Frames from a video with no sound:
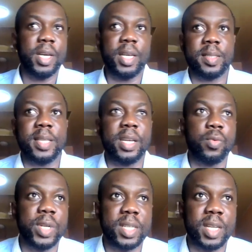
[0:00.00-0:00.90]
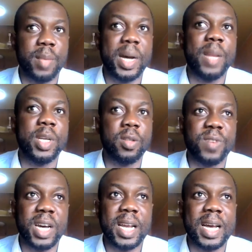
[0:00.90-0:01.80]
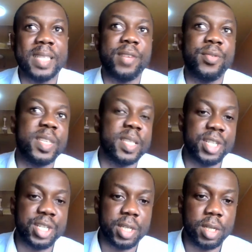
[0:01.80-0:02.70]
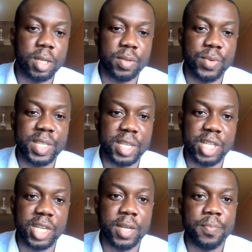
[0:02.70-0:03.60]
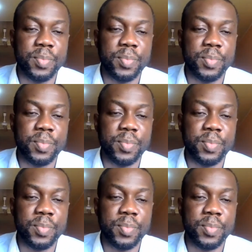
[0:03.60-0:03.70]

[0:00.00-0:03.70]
a stint with uh, the Parliament of Ghana as a research researcher.